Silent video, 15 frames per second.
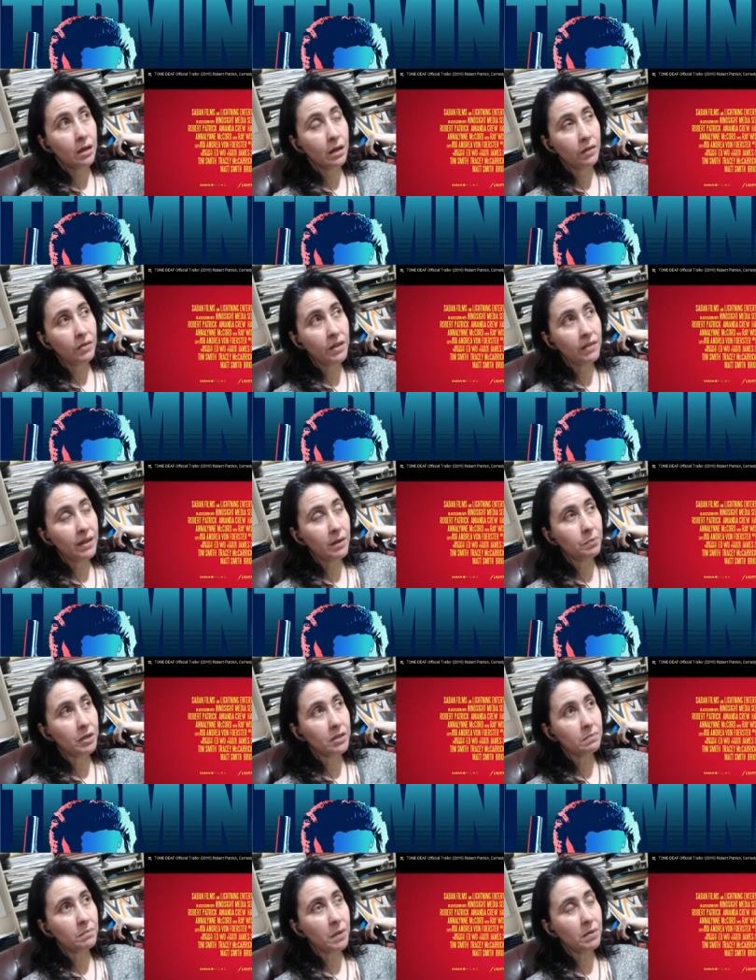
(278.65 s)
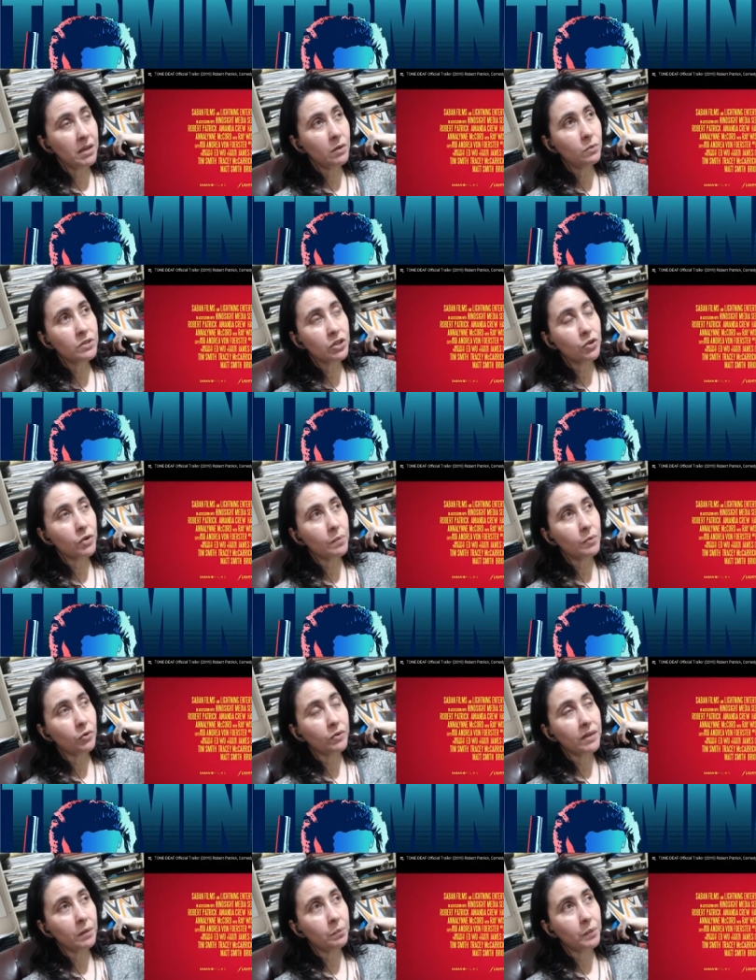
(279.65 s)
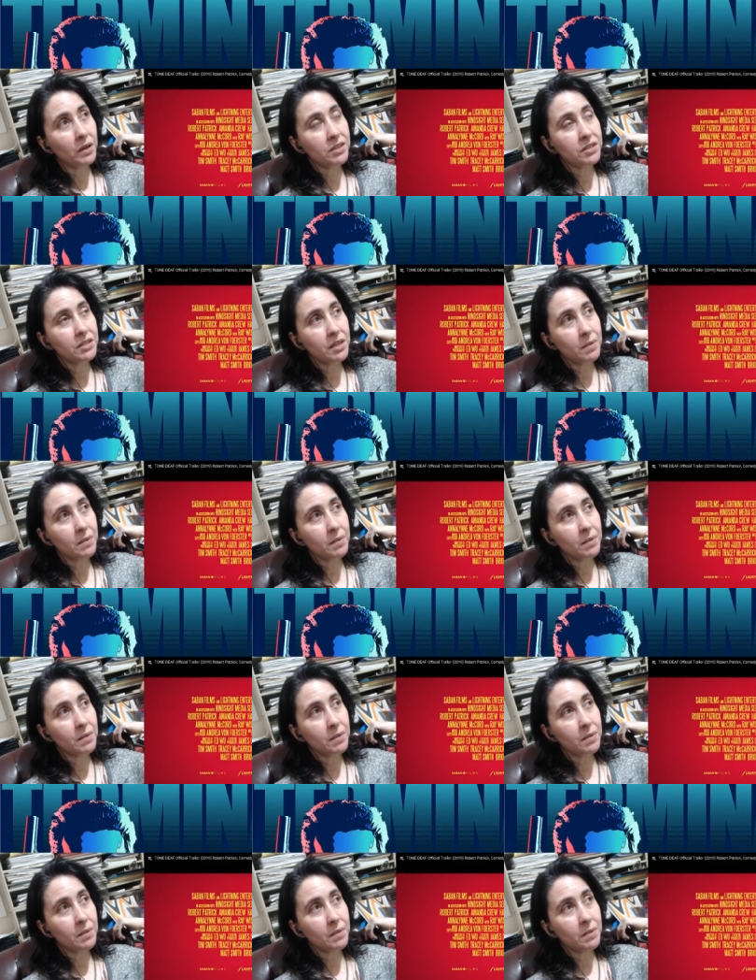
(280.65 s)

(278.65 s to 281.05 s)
I think they, maybe he was a criminal and they busted